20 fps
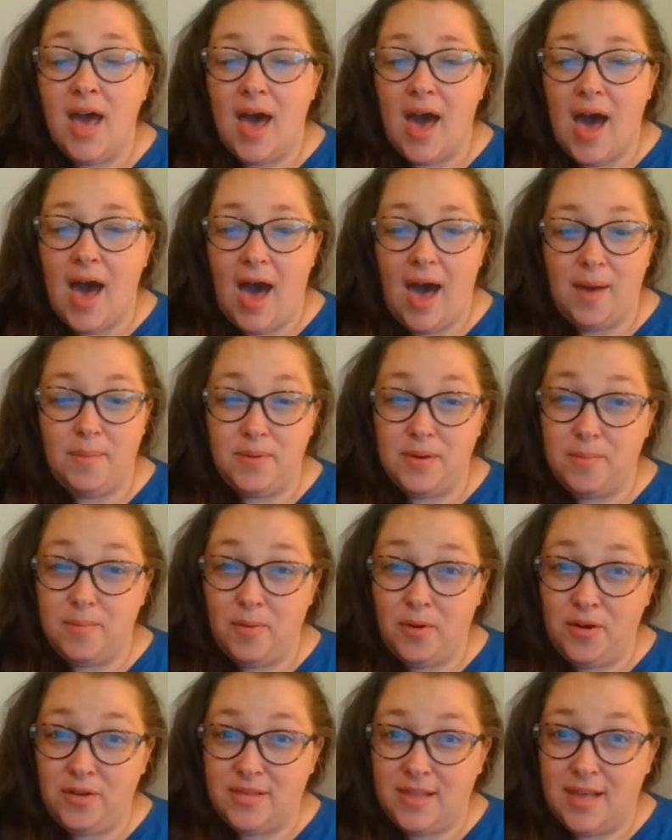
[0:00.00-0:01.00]
Happy
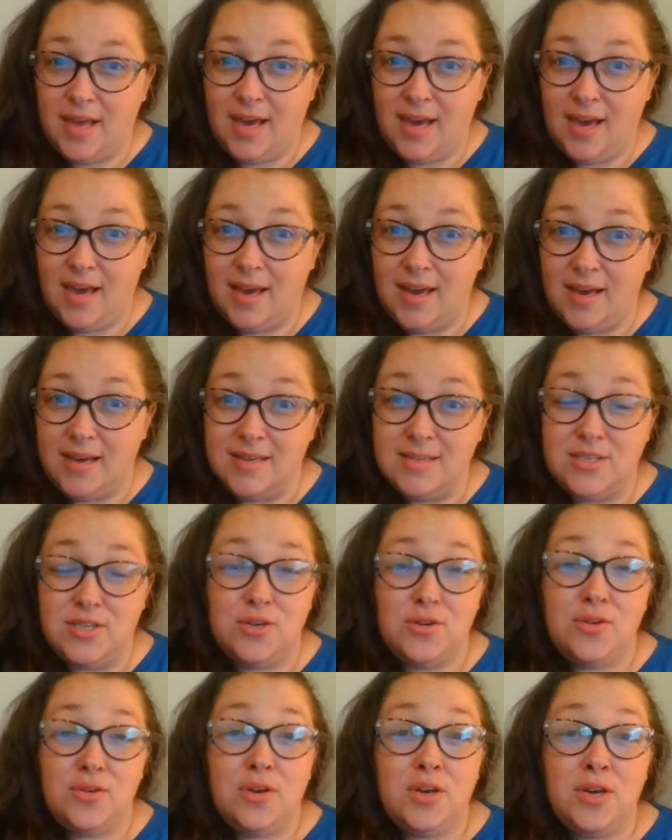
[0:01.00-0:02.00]
birthday to
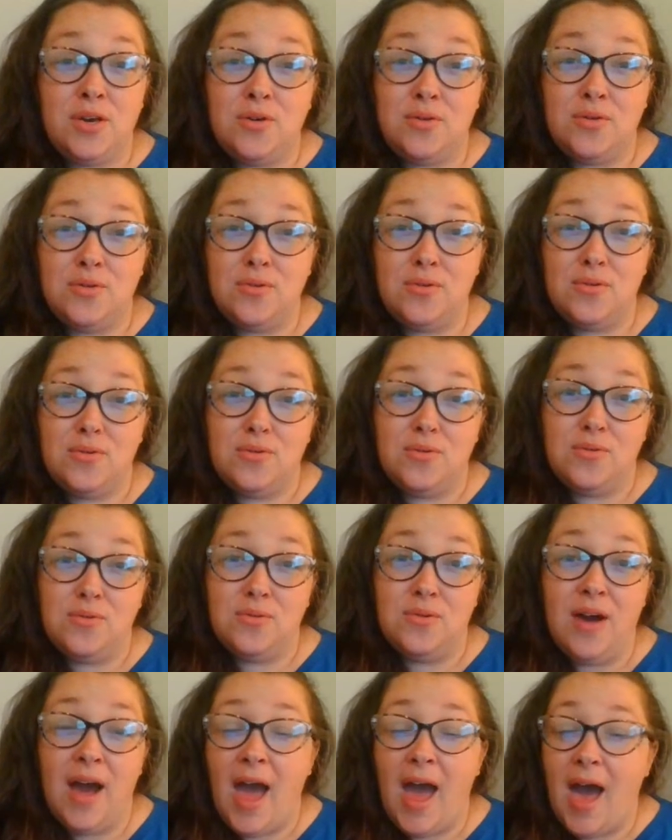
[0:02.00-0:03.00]

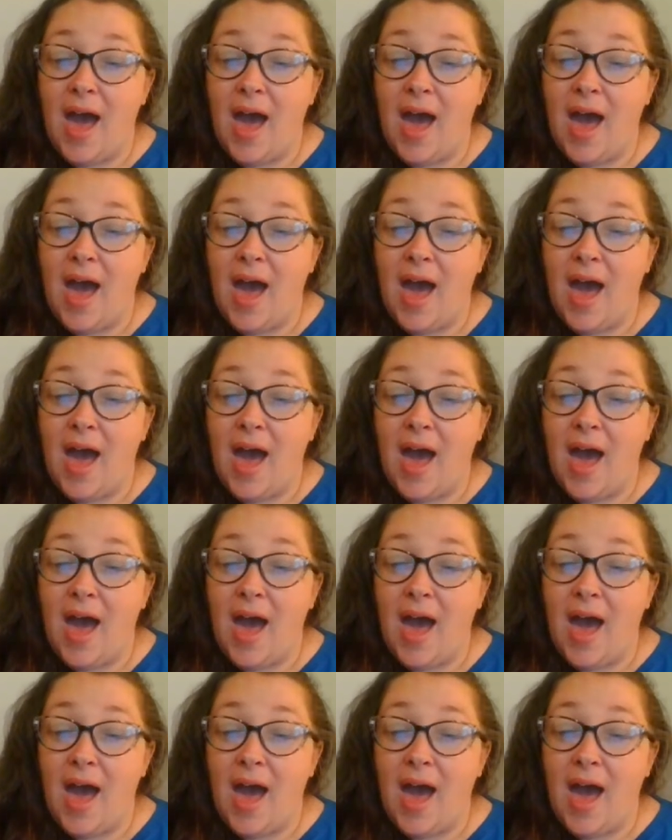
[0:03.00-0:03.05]
you.